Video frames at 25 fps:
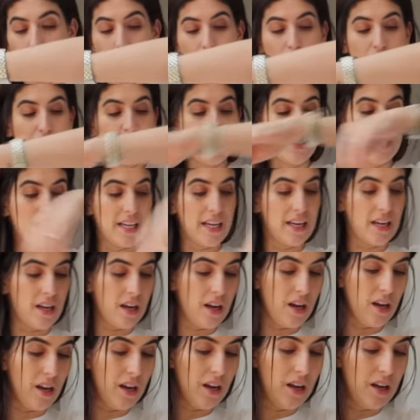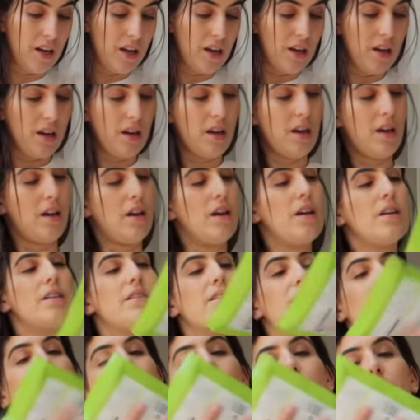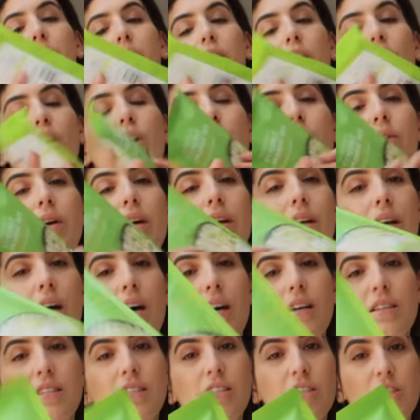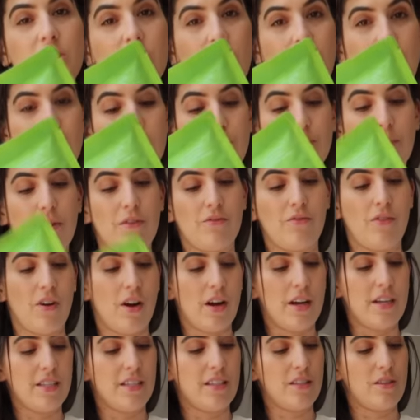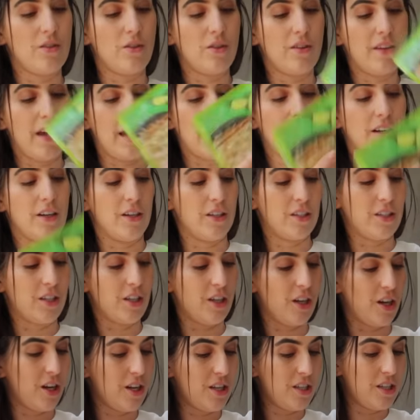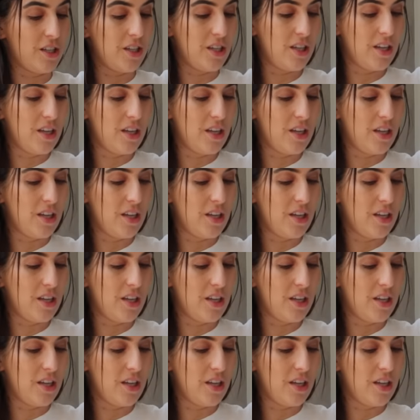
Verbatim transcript: all for dinner. Some coconut jasmine rice, thought that looked good.